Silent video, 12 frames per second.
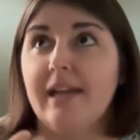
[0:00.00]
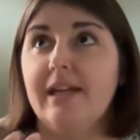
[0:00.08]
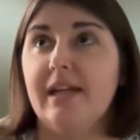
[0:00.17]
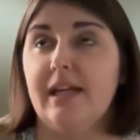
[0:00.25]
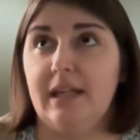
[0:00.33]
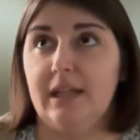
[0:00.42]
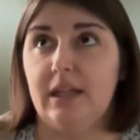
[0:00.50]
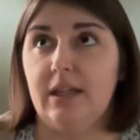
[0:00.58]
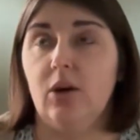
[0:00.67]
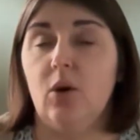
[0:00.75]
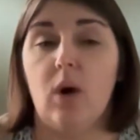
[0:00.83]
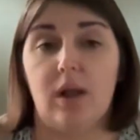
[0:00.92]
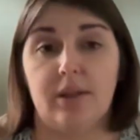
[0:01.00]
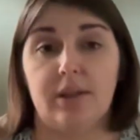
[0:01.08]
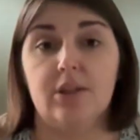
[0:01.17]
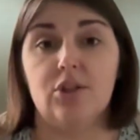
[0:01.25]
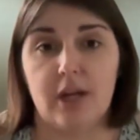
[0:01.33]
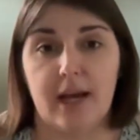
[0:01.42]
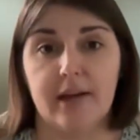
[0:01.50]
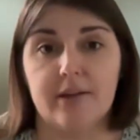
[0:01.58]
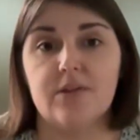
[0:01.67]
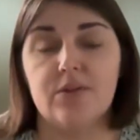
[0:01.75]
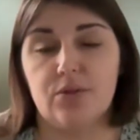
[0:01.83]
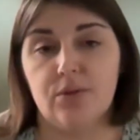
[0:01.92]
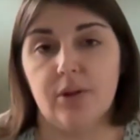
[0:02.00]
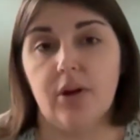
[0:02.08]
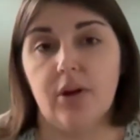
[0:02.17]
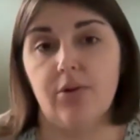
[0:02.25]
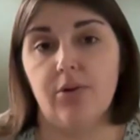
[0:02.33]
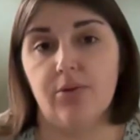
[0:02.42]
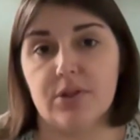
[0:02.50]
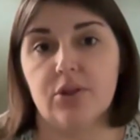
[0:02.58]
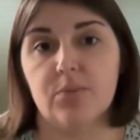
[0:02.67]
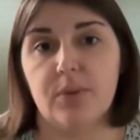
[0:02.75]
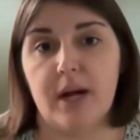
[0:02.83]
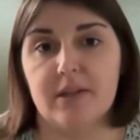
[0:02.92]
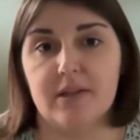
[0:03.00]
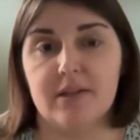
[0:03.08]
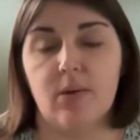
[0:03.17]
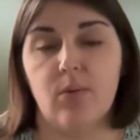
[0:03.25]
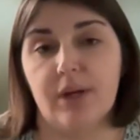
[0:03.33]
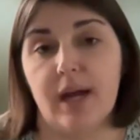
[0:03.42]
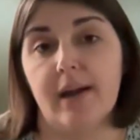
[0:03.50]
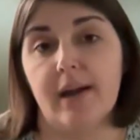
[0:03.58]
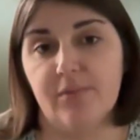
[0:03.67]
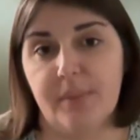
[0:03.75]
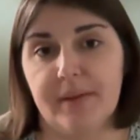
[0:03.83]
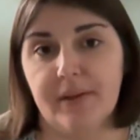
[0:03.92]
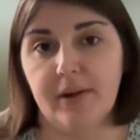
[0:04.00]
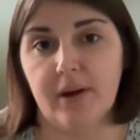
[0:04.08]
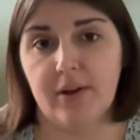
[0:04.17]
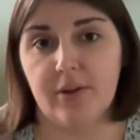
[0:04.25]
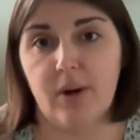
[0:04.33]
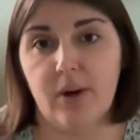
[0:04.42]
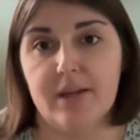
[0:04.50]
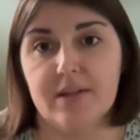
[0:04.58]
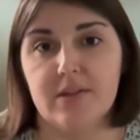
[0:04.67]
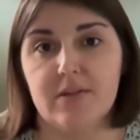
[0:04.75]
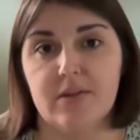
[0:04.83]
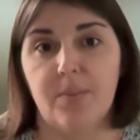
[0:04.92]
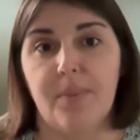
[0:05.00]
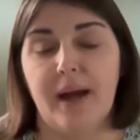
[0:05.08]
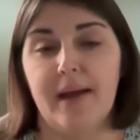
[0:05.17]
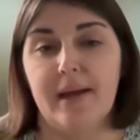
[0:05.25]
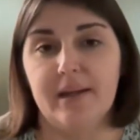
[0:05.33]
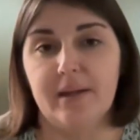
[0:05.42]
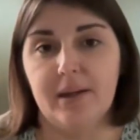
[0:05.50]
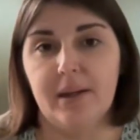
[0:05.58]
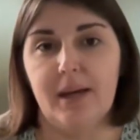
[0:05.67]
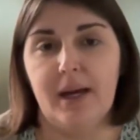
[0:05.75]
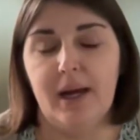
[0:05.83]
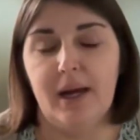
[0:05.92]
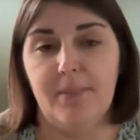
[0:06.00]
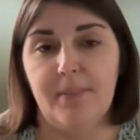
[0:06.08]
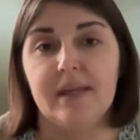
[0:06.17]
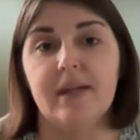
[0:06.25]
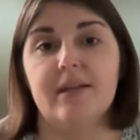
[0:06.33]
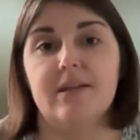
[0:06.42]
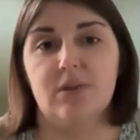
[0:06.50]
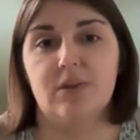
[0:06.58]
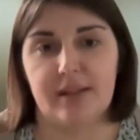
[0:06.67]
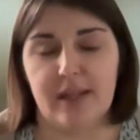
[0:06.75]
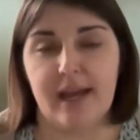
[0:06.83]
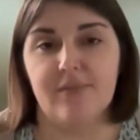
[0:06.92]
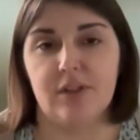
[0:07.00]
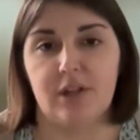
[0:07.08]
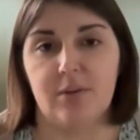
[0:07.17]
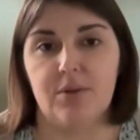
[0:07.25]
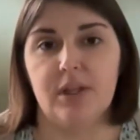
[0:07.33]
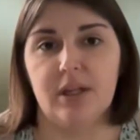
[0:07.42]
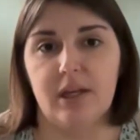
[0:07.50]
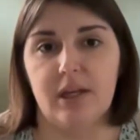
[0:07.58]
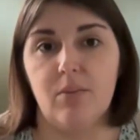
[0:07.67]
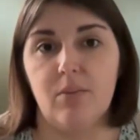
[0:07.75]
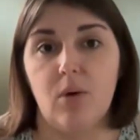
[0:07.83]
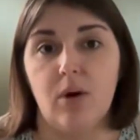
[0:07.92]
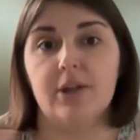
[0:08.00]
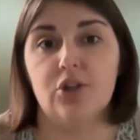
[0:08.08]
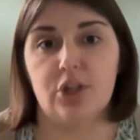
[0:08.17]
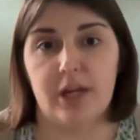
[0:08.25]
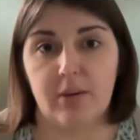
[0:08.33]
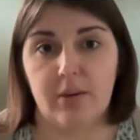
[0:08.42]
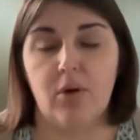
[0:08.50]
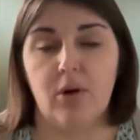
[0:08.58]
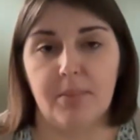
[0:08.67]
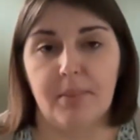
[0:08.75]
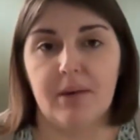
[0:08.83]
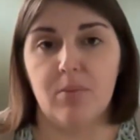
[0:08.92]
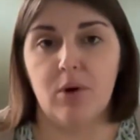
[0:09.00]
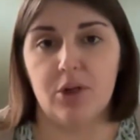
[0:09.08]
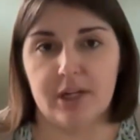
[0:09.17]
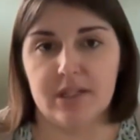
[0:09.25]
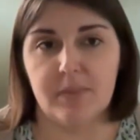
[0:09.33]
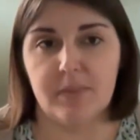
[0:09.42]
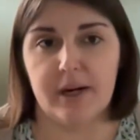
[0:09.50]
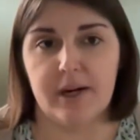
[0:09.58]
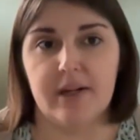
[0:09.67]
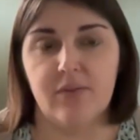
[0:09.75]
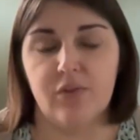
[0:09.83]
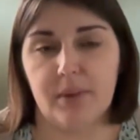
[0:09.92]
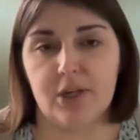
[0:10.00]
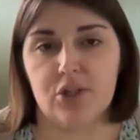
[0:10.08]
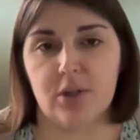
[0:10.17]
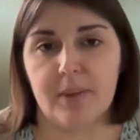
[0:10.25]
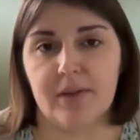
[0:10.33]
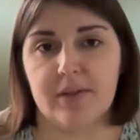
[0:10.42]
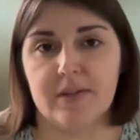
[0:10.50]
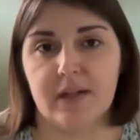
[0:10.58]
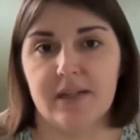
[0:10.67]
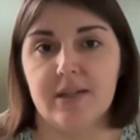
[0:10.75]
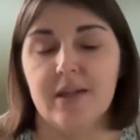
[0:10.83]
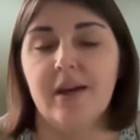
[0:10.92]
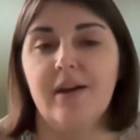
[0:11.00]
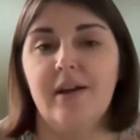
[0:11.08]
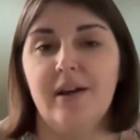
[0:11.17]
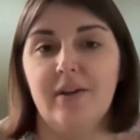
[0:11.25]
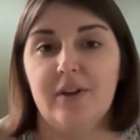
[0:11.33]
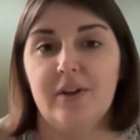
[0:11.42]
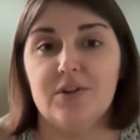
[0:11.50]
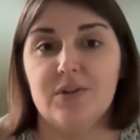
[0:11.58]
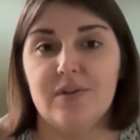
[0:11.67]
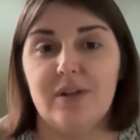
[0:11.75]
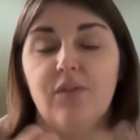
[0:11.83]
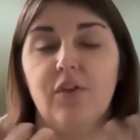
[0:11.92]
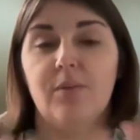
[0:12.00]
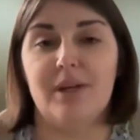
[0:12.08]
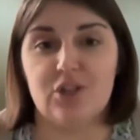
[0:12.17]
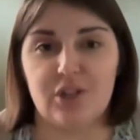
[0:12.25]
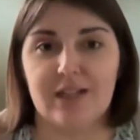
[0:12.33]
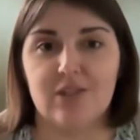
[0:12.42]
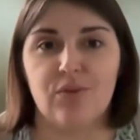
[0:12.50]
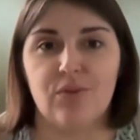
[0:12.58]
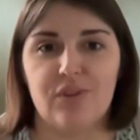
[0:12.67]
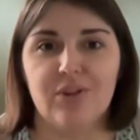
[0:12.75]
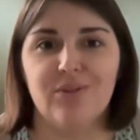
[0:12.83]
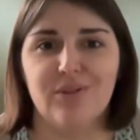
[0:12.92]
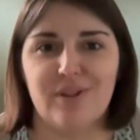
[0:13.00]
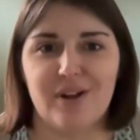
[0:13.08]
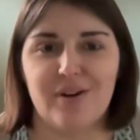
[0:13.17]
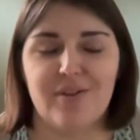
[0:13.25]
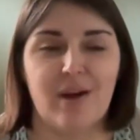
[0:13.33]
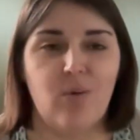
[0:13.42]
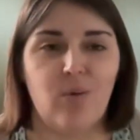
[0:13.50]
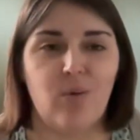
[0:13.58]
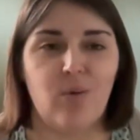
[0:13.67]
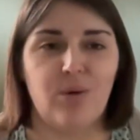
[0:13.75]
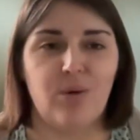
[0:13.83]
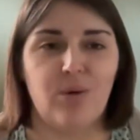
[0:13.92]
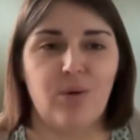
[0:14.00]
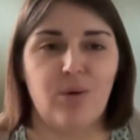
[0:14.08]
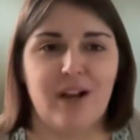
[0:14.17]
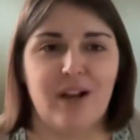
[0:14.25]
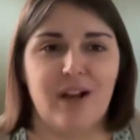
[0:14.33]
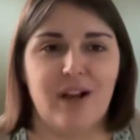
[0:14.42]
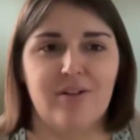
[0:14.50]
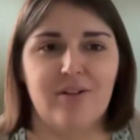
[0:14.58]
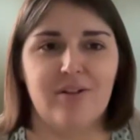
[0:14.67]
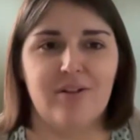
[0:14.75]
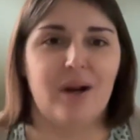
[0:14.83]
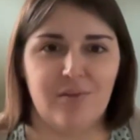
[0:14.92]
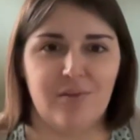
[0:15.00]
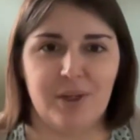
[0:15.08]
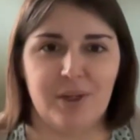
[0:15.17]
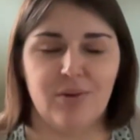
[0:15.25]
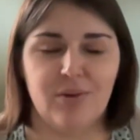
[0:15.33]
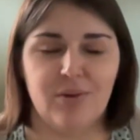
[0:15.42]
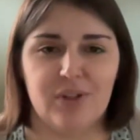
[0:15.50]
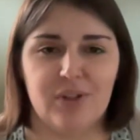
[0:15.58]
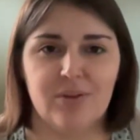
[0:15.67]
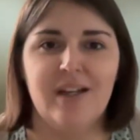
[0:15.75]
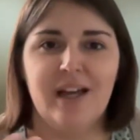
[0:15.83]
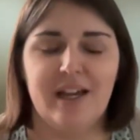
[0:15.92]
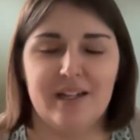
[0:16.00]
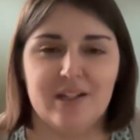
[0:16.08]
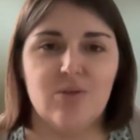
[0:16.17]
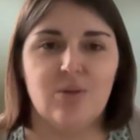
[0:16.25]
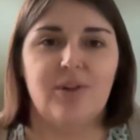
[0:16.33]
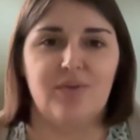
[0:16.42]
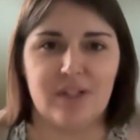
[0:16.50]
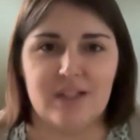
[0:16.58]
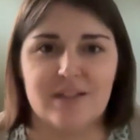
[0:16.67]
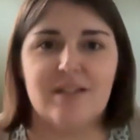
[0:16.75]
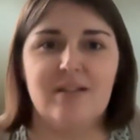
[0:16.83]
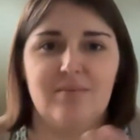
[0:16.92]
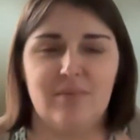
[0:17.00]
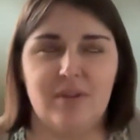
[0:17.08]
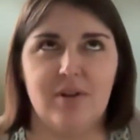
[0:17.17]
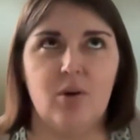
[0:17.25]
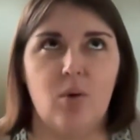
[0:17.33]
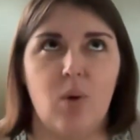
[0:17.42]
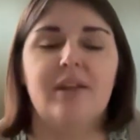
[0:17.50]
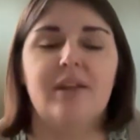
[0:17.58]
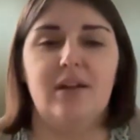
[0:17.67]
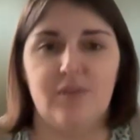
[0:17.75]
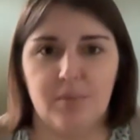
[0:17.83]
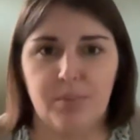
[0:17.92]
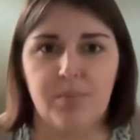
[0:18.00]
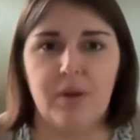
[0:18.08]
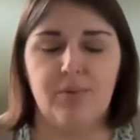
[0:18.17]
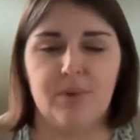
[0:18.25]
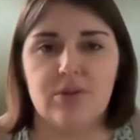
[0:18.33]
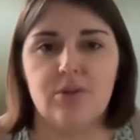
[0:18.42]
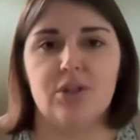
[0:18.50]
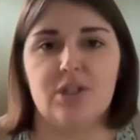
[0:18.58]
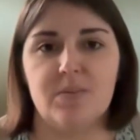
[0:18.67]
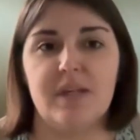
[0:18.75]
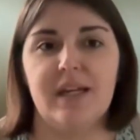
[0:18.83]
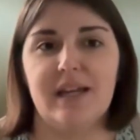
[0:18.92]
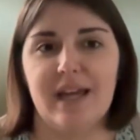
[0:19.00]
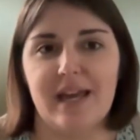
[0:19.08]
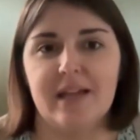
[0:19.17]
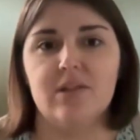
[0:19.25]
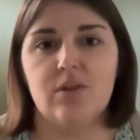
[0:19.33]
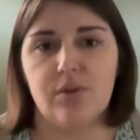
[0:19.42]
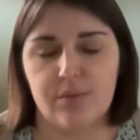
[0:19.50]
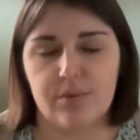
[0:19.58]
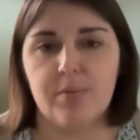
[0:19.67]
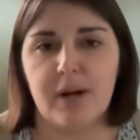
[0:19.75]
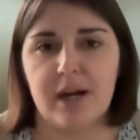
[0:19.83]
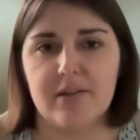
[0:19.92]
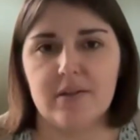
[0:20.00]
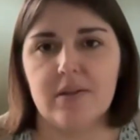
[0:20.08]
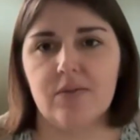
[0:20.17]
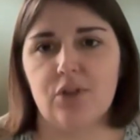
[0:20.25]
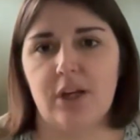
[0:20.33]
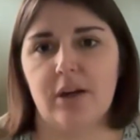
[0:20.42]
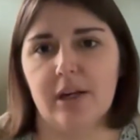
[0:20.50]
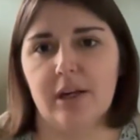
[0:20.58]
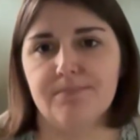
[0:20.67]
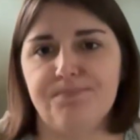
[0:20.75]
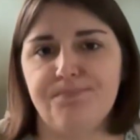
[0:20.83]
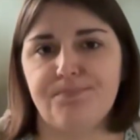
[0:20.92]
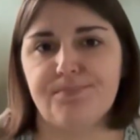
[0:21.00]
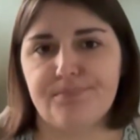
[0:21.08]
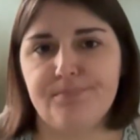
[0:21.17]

adding in quality checks to their own research process that would not have been there otherwise. So by making it so that they have to communicate more and share more, make more transparent information about the study, there's information that's revealed there that would not otherwise have been revealed, and it's the quality of the research is being enhanced through the process of sharing.